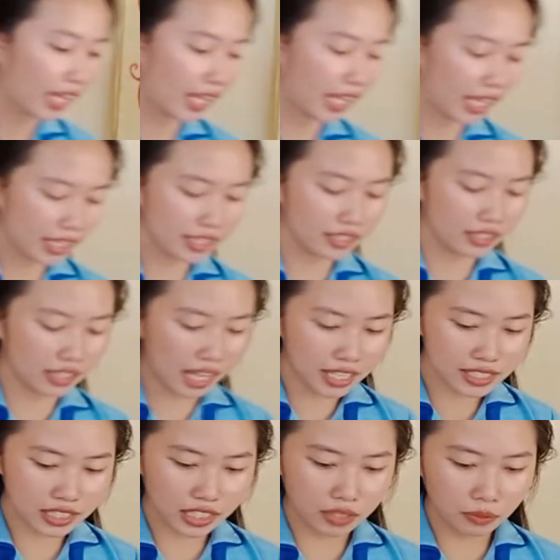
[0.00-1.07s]
And
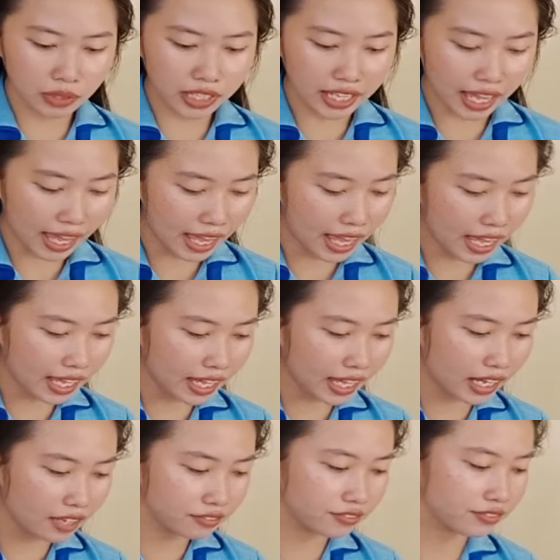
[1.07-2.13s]
lastly, we
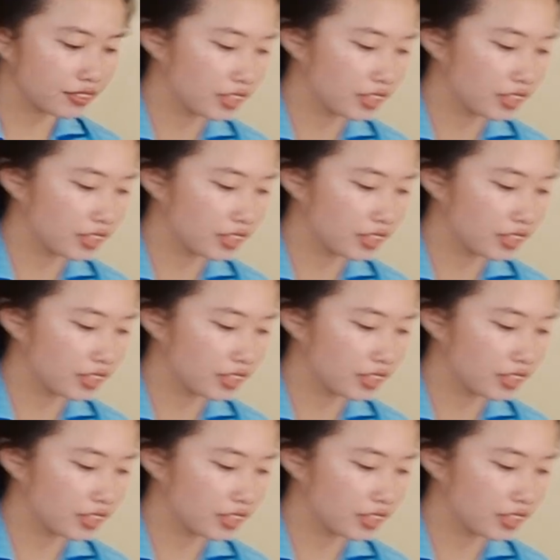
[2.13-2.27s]
have